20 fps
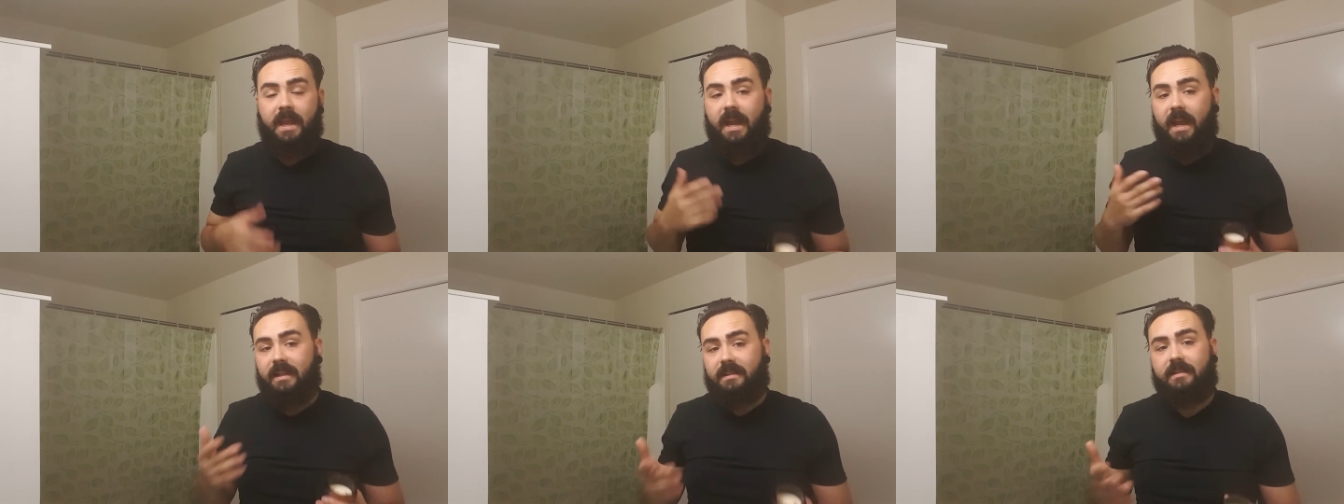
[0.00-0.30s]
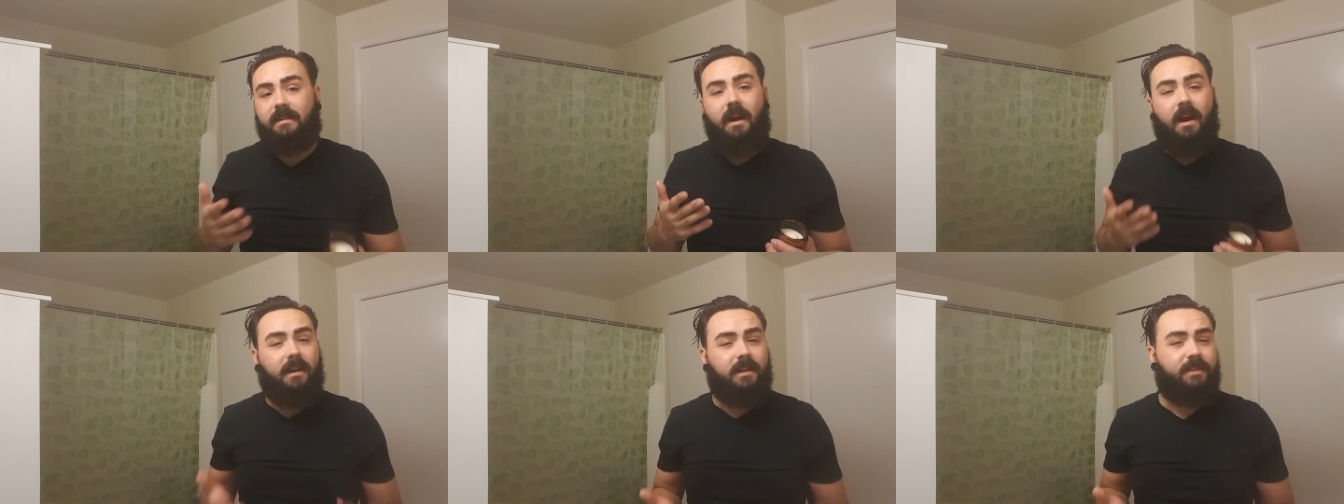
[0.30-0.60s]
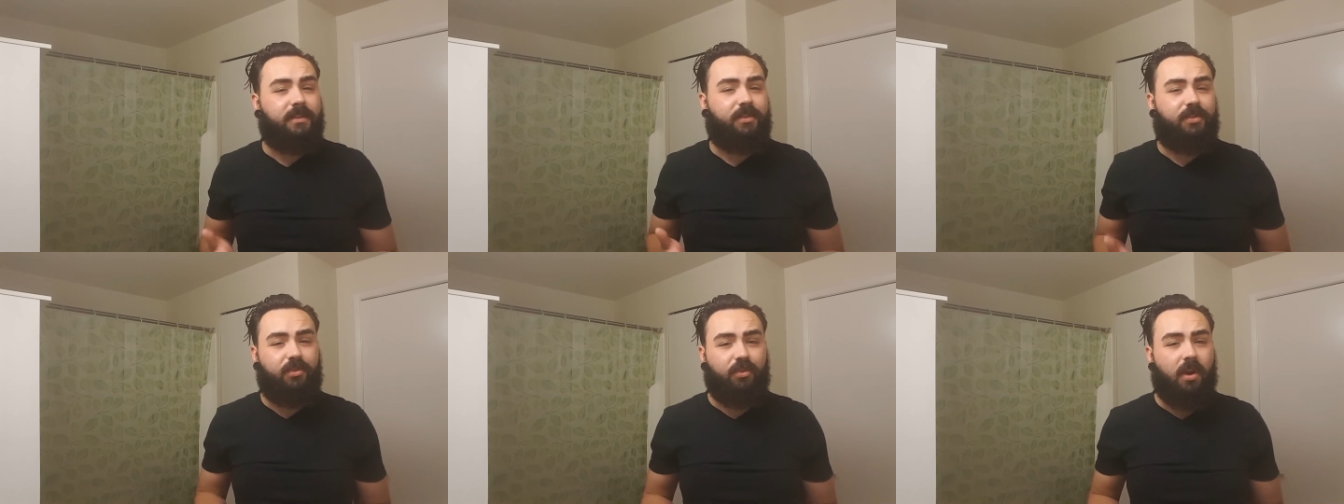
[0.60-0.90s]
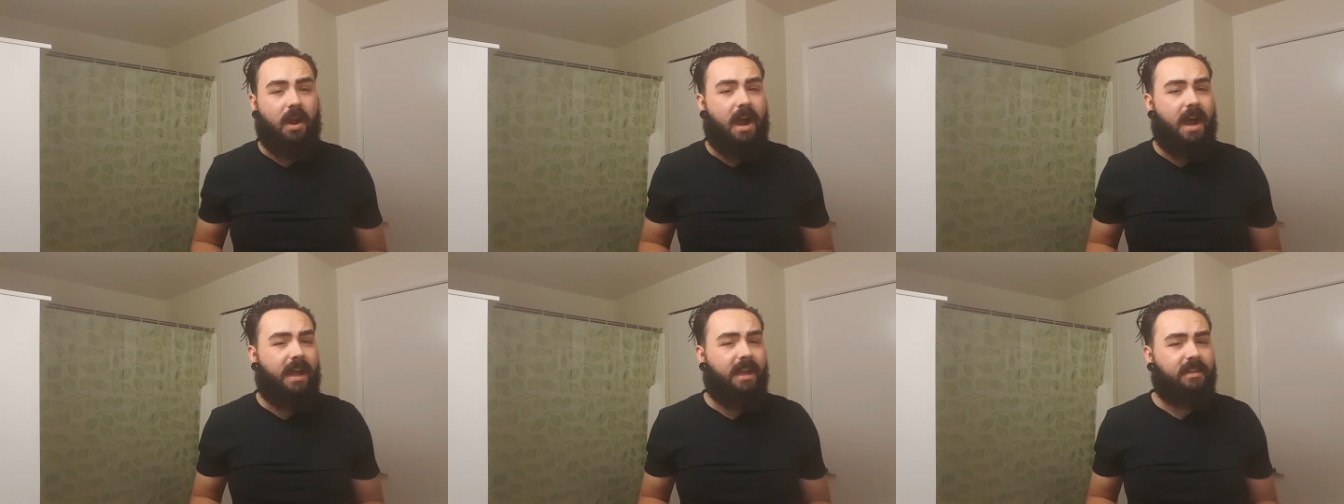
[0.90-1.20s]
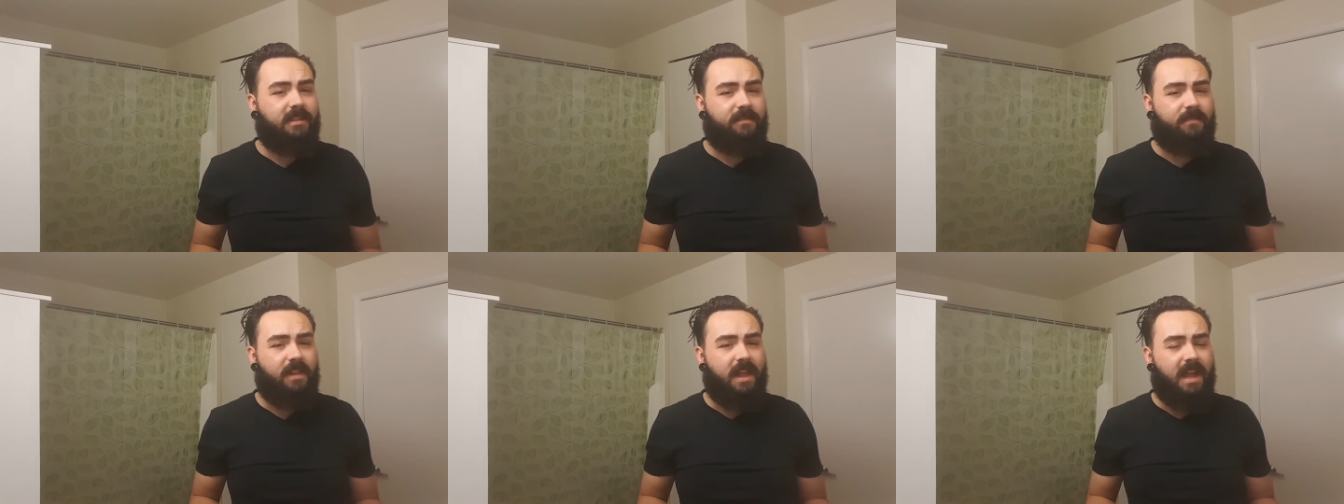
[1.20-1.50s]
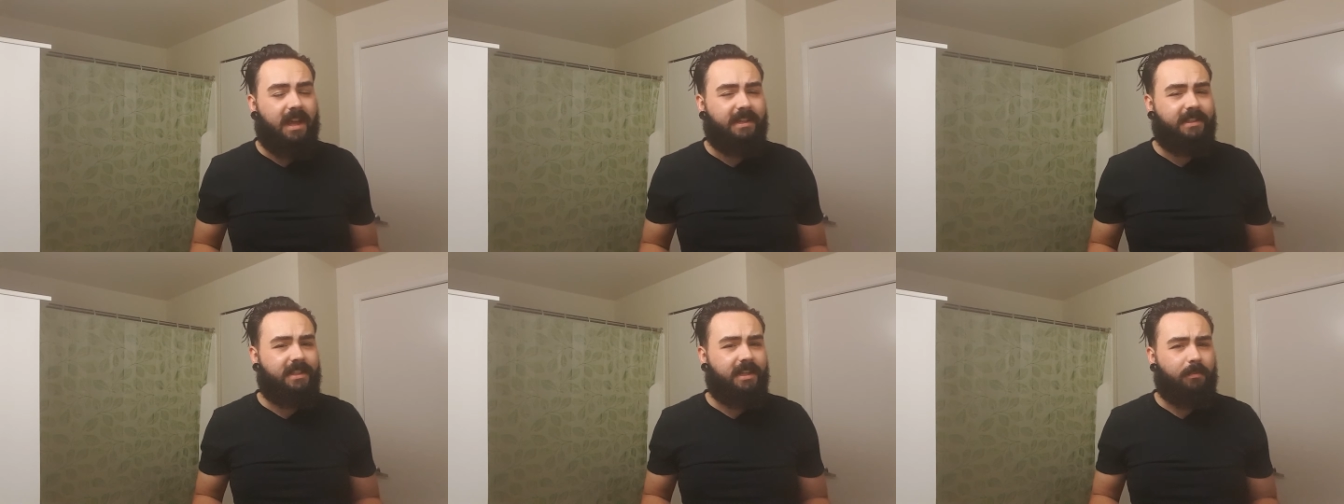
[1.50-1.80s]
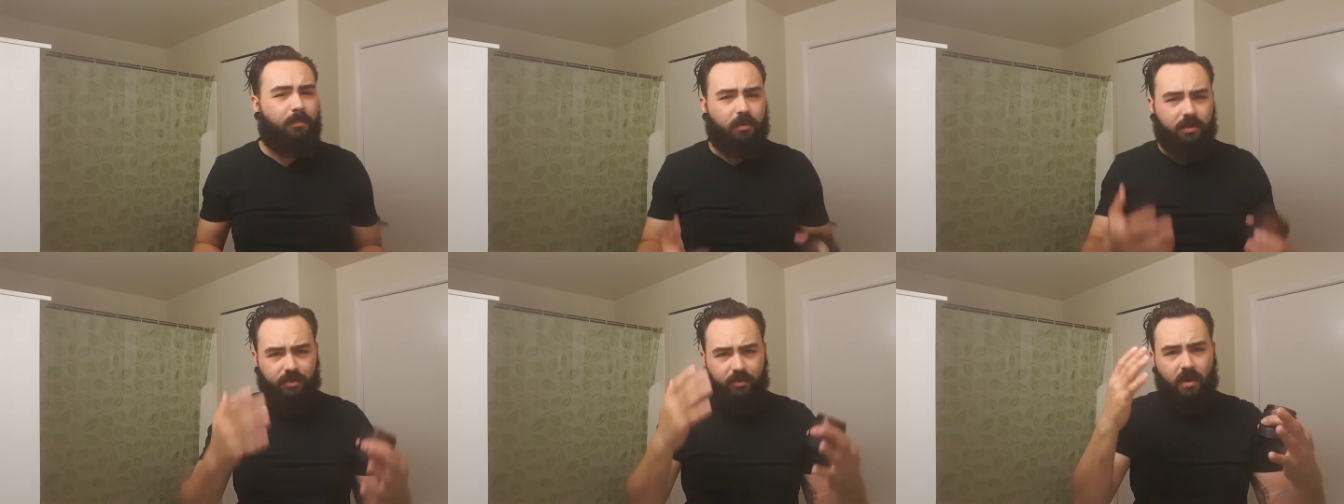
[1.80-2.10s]
It's not as dry as
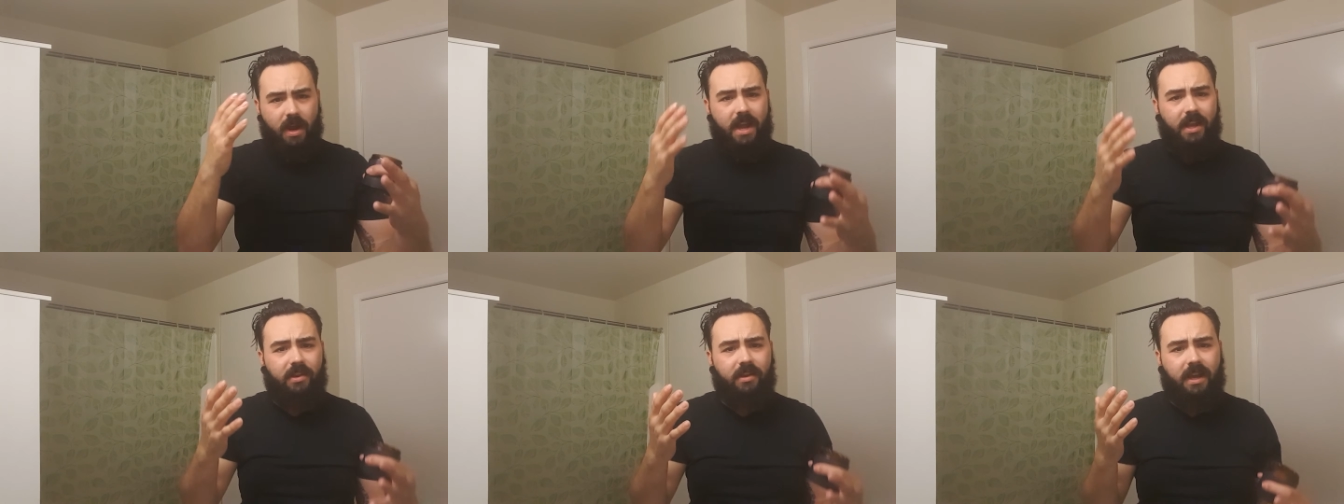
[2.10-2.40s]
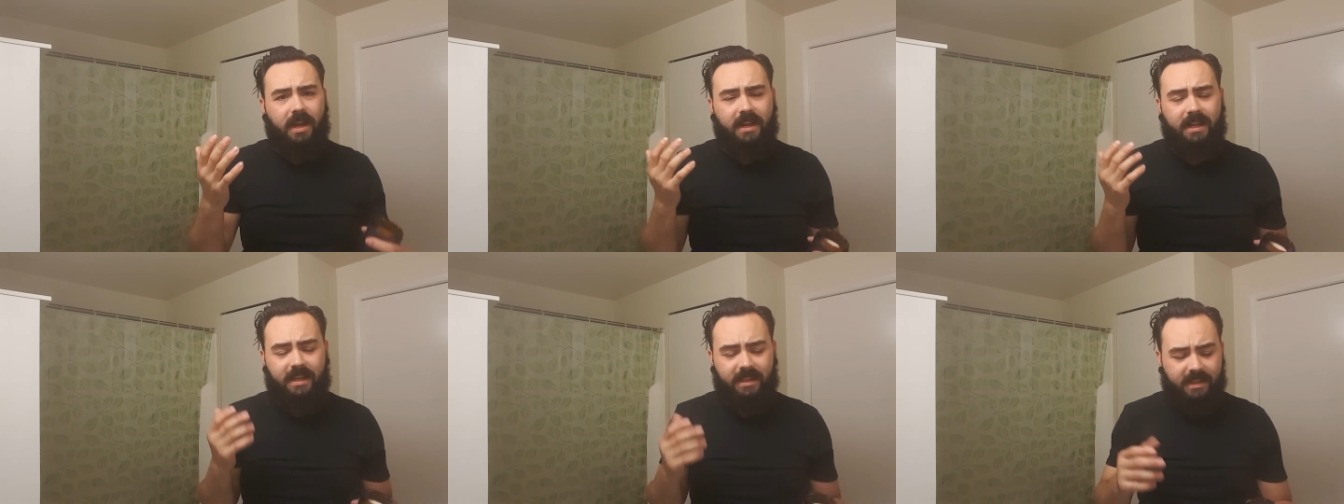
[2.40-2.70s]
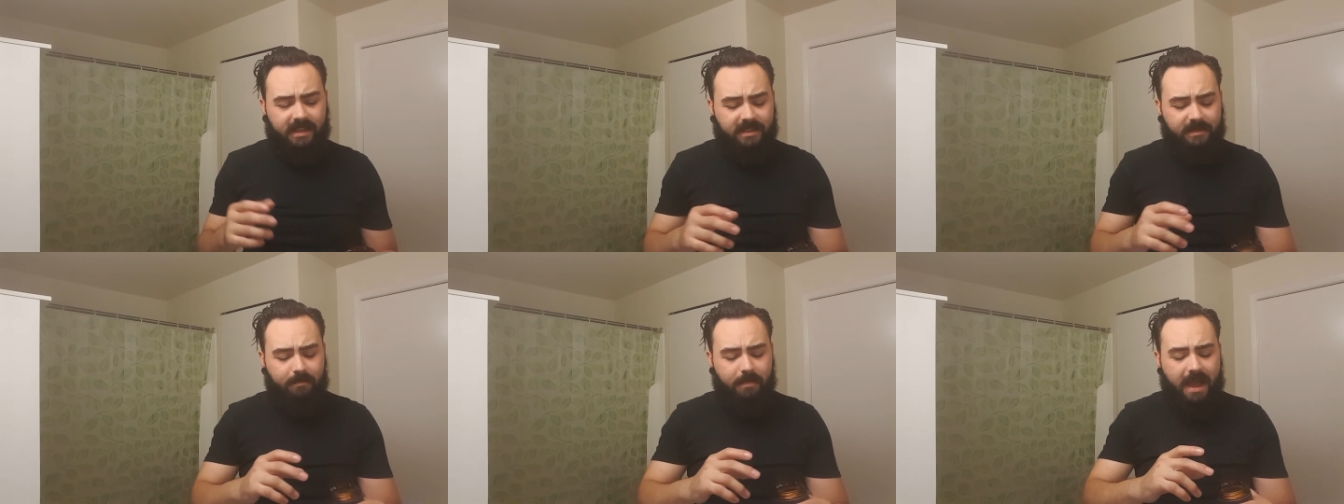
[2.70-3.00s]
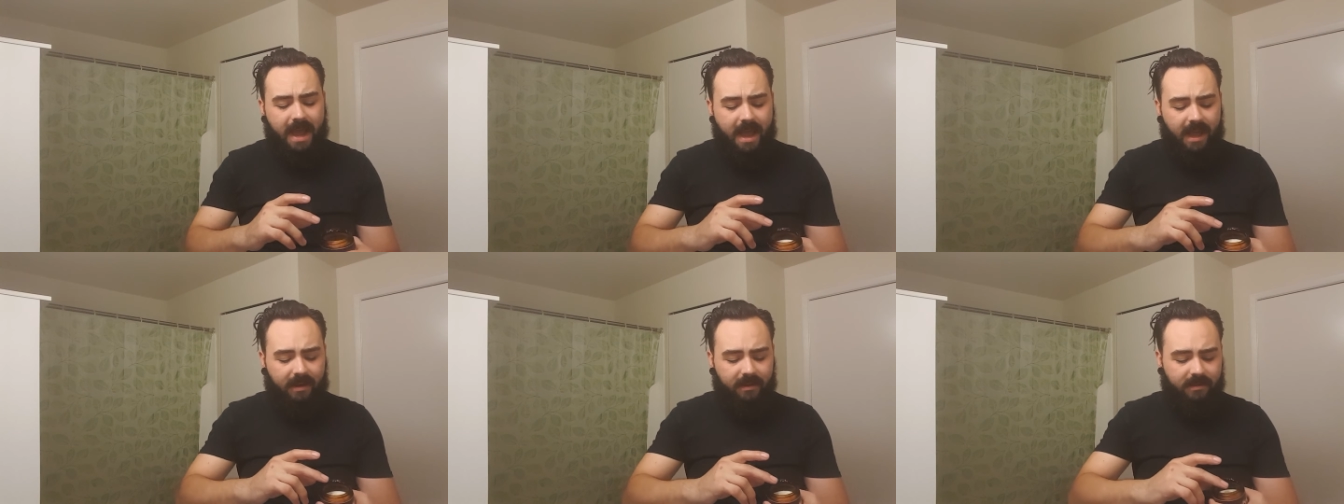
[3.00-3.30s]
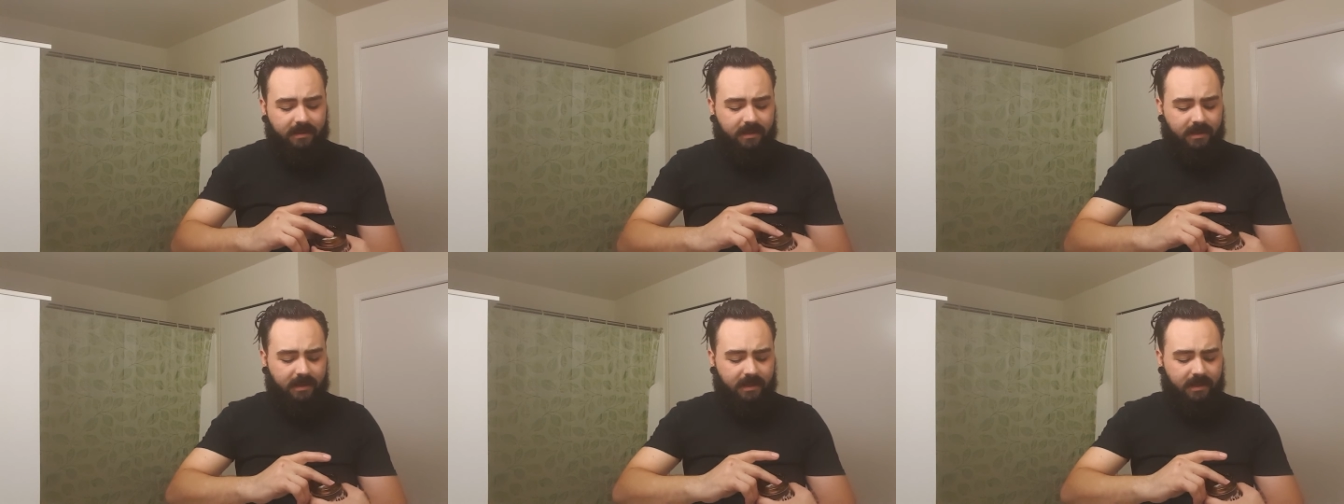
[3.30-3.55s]
Flagship, where dry you kind of get this matte